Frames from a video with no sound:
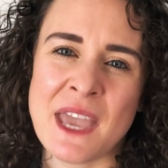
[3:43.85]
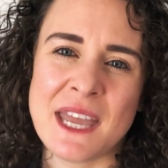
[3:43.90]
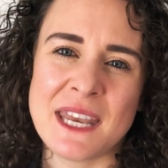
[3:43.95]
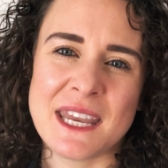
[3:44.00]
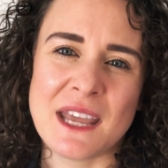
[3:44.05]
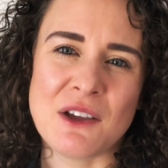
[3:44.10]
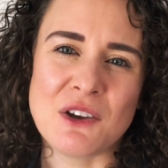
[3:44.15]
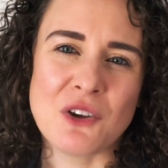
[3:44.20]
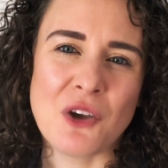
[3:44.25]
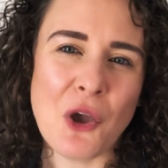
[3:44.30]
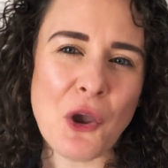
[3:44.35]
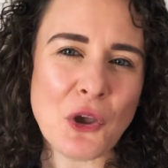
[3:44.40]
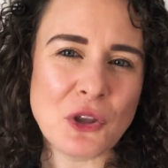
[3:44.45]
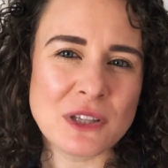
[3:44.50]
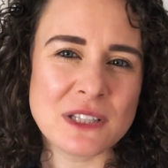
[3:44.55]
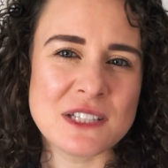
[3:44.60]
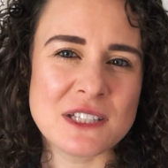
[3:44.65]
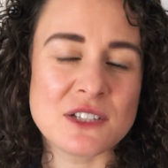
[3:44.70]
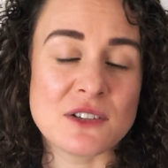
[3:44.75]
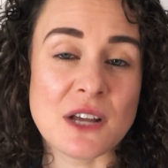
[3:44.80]
Now, not
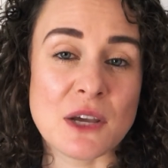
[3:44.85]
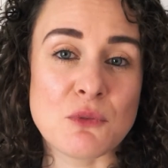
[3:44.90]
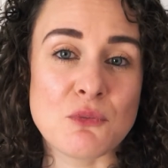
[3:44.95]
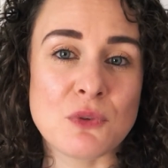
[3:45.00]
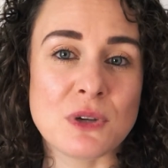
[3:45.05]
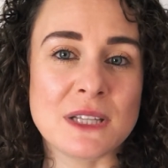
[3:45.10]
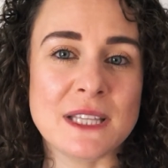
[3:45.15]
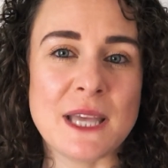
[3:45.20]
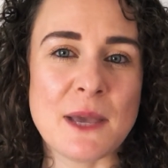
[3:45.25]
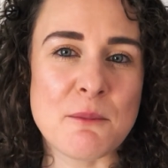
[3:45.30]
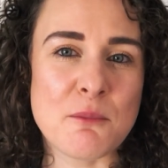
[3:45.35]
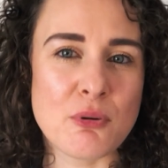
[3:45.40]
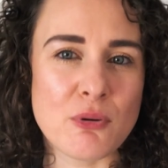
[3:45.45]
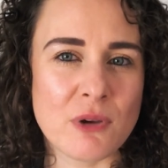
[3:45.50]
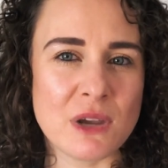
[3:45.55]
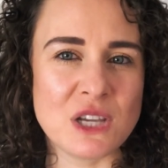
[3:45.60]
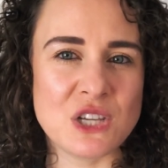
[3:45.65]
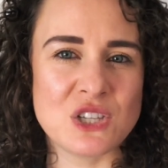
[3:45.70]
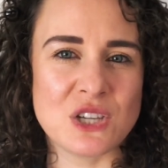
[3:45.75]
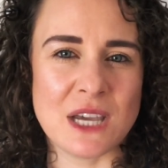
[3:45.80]
only did I really
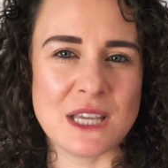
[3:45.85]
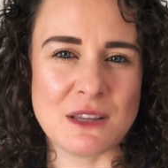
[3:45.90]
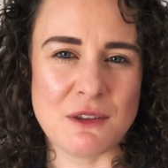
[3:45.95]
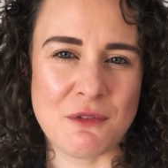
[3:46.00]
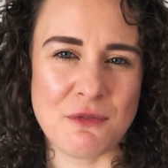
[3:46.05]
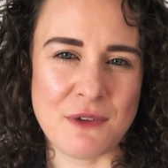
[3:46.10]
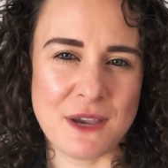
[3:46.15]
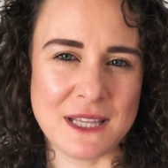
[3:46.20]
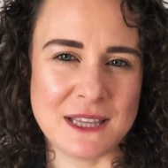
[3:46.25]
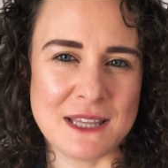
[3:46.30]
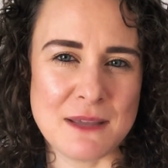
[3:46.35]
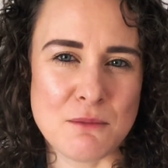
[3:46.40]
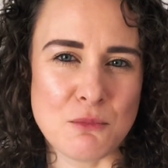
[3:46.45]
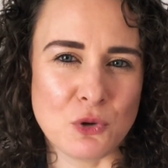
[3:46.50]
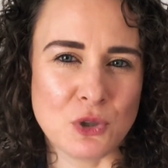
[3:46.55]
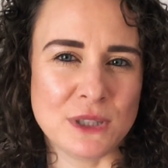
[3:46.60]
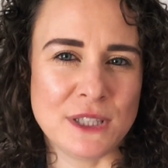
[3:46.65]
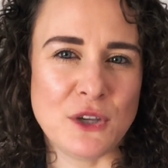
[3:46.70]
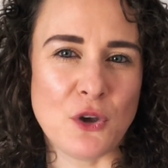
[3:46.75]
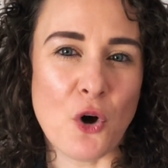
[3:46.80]
appreciate the fact that
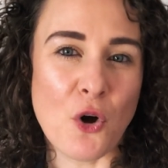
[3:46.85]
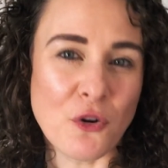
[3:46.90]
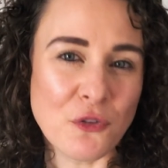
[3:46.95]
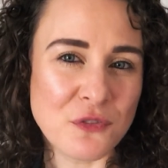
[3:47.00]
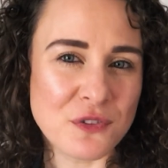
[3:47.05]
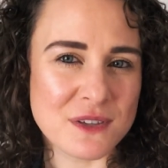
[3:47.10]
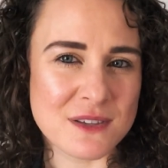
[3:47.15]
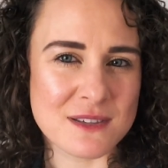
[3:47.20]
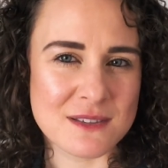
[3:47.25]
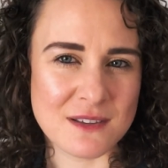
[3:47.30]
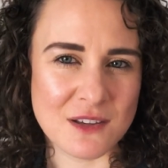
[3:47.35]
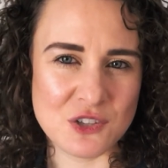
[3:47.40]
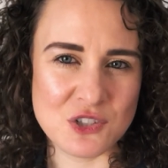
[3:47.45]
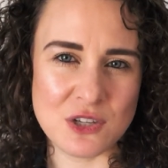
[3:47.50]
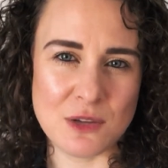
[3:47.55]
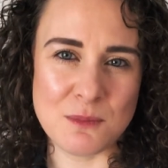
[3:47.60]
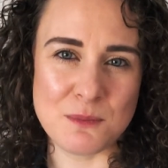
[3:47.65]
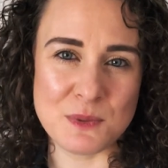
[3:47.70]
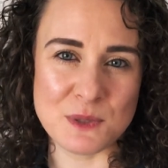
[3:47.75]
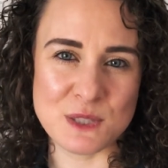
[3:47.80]
Mondly offers such
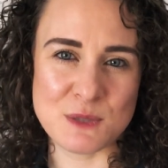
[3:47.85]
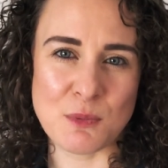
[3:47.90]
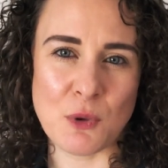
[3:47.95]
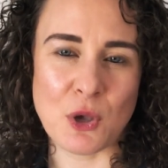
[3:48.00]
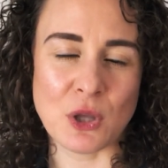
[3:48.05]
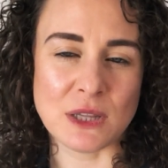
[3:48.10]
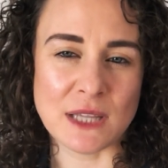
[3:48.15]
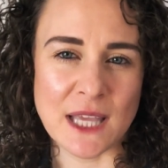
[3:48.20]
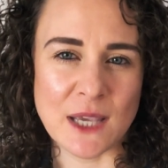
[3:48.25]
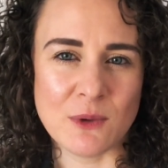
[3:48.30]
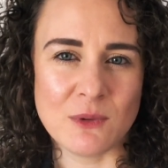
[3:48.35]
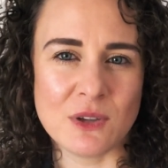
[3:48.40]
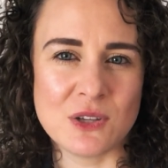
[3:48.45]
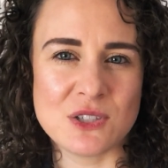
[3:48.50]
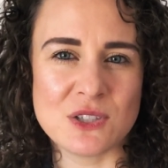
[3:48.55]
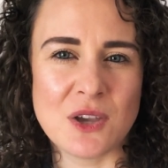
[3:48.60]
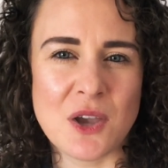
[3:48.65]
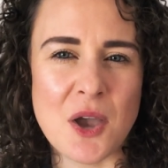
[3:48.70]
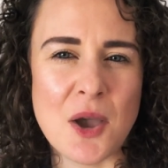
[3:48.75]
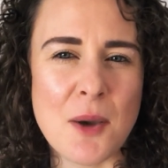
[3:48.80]
a bespoke
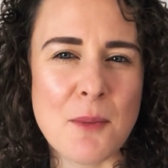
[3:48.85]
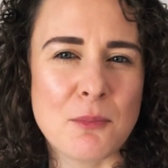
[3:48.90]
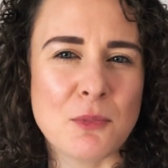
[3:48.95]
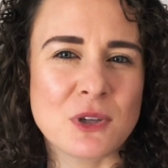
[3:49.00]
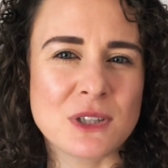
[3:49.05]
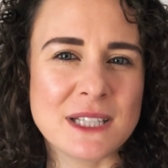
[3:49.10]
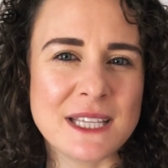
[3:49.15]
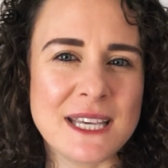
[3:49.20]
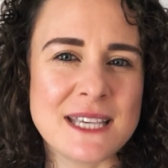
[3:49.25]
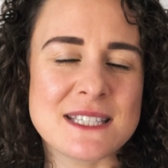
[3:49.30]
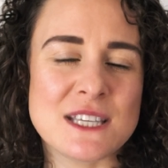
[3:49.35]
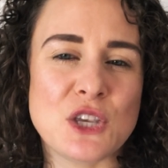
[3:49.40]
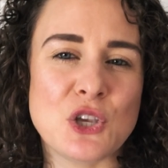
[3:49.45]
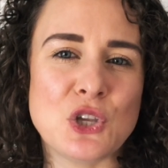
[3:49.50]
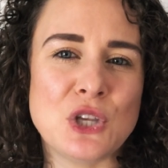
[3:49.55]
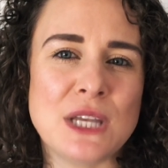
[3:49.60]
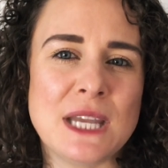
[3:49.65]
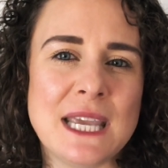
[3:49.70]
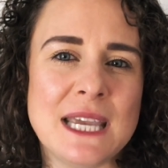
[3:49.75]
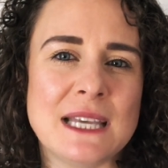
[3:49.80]
language, Mondly is a
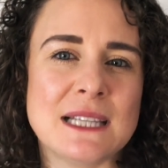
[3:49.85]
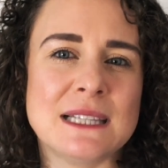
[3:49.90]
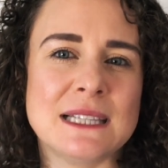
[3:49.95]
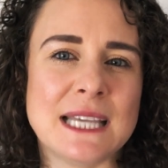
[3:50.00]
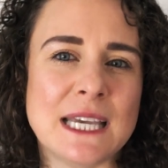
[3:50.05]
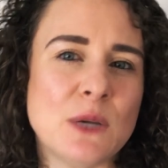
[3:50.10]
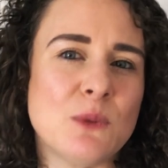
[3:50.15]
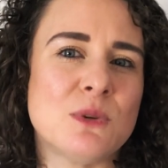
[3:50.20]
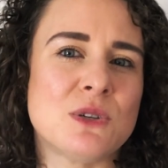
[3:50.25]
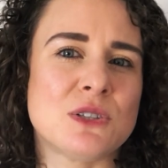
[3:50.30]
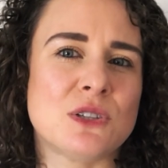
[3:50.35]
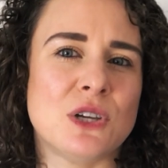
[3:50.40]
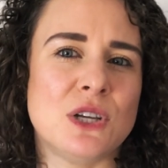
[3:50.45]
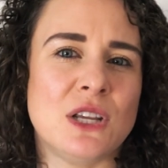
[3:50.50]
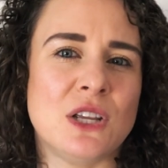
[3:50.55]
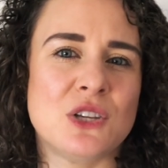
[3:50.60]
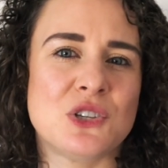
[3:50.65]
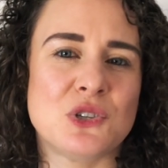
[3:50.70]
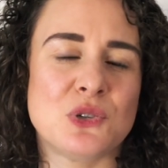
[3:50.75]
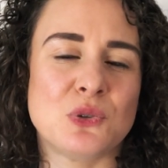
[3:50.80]
unique language
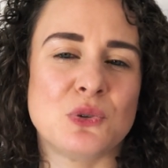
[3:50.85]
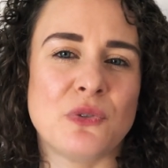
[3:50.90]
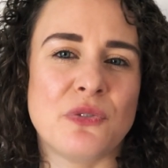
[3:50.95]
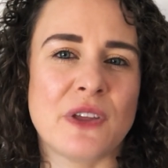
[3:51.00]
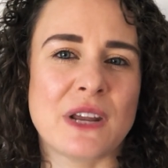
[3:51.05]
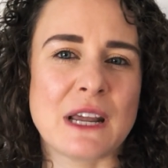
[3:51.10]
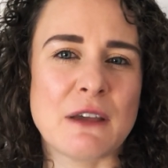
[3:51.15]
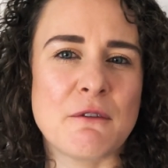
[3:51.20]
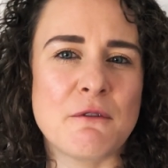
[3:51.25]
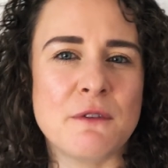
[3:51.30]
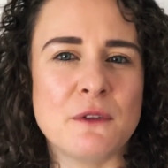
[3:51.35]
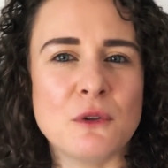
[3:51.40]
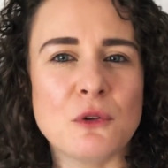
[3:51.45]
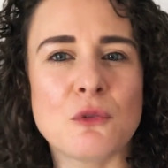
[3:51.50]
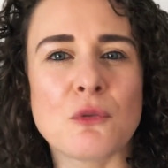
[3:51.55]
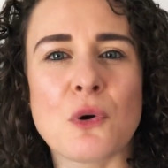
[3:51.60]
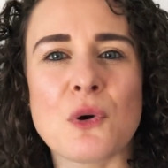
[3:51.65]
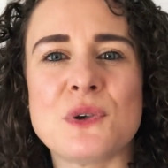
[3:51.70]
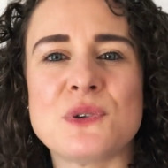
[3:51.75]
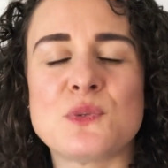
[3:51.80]
learning tool that I feel
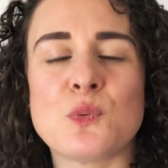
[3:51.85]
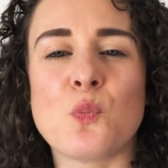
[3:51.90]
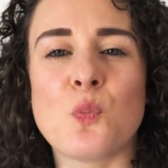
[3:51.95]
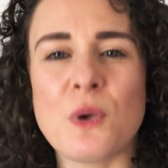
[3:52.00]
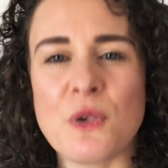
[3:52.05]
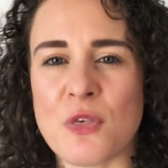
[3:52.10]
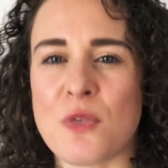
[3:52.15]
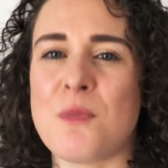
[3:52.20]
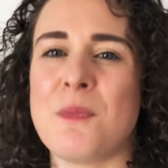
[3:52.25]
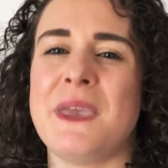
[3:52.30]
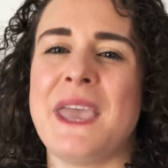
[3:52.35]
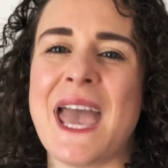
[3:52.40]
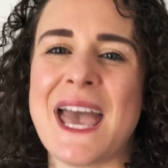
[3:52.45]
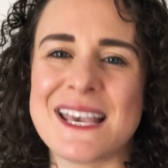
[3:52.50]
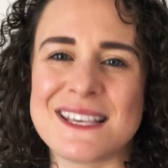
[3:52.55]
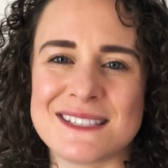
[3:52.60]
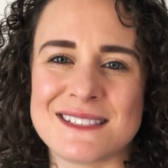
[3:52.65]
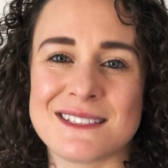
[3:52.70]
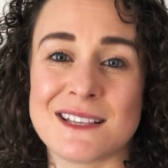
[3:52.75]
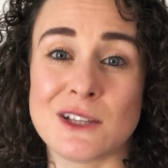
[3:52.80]
grows with me
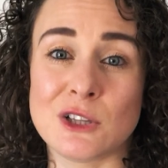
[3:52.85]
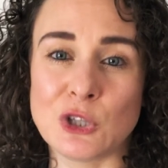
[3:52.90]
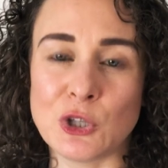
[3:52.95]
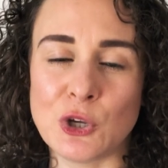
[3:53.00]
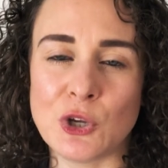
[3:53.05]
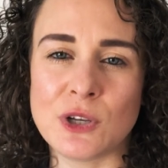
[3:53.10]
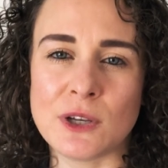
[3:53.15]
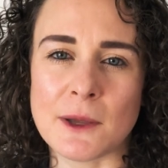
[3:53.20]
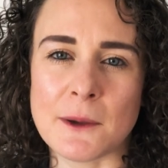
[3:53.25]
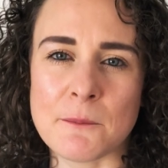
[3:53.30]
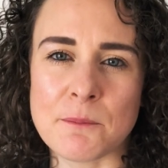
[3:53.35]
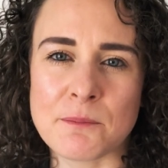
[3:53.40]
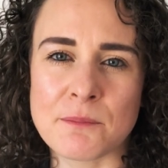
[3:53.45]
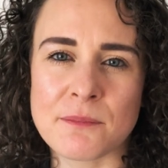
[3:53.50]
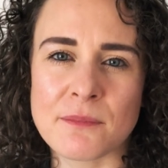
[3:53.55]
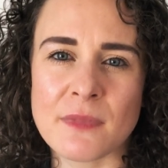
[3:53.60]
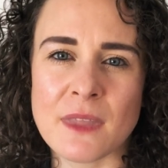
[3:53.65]
as a learner.